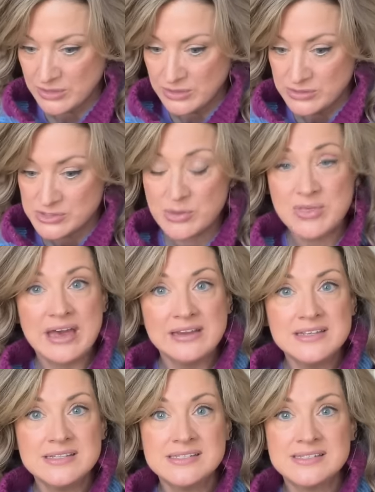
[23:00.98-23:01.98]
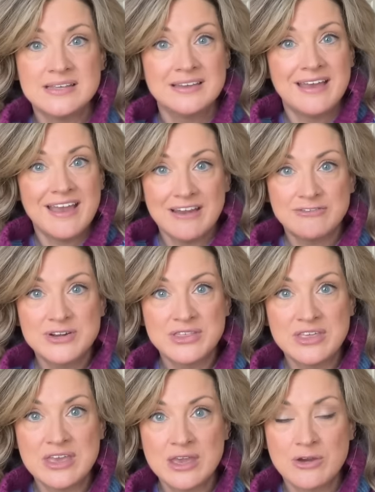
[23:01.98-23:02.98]
So that is
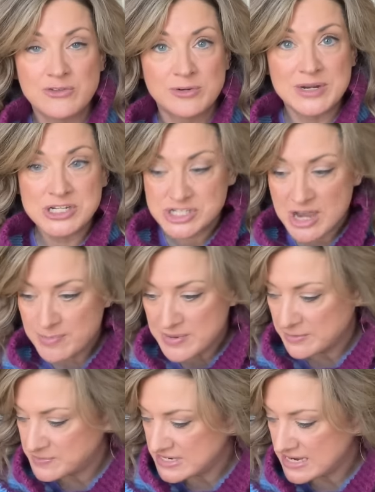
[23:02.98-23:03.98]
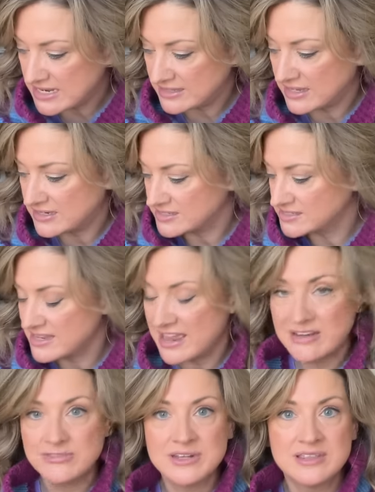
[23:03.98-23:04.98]
everything for my shop update. That is
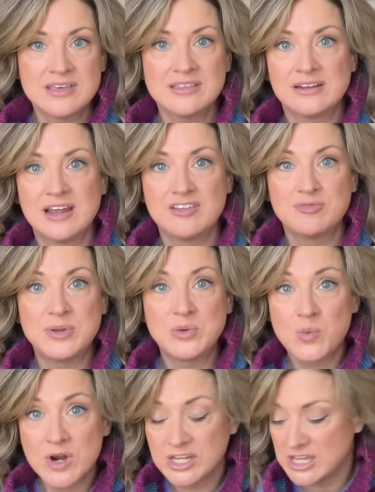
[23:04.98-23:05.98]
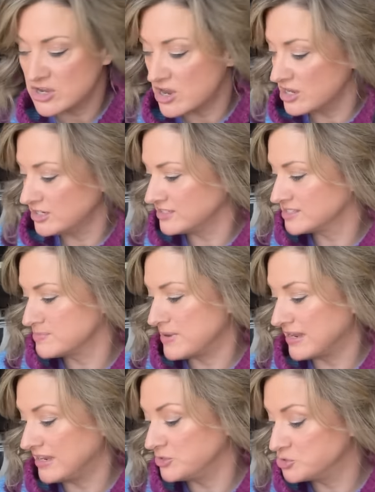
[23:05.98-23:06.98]
everything that I've been working on. It's
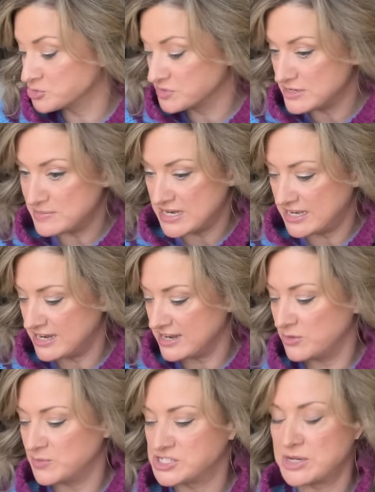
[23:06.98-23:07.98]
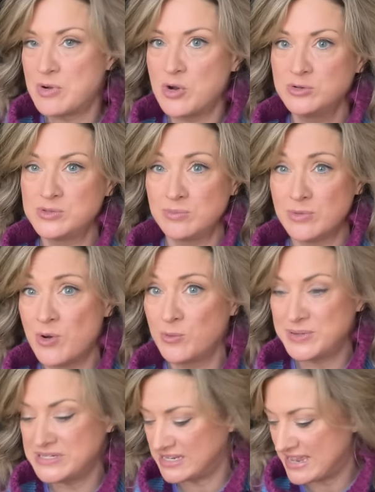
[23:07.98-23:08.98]
my dream knitting, which I'm
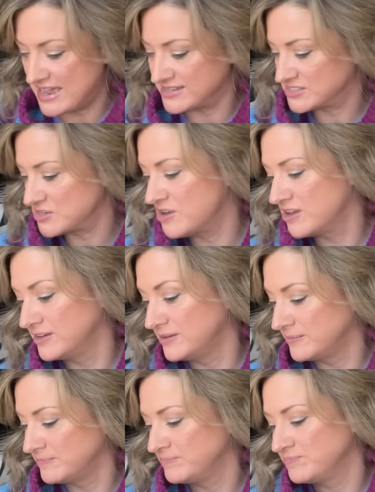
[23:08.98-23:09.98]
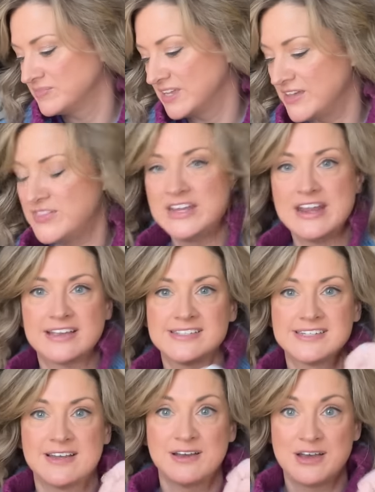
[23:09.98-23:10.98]
hoping to cast on in the
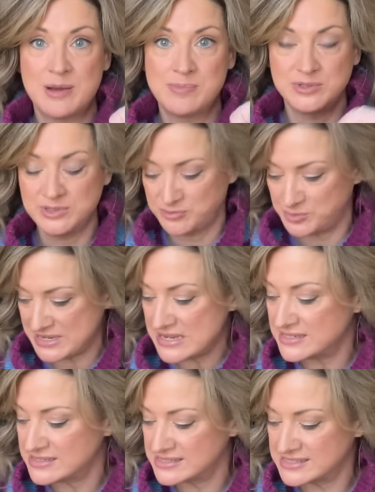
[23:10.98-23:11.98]
next couple of weeks.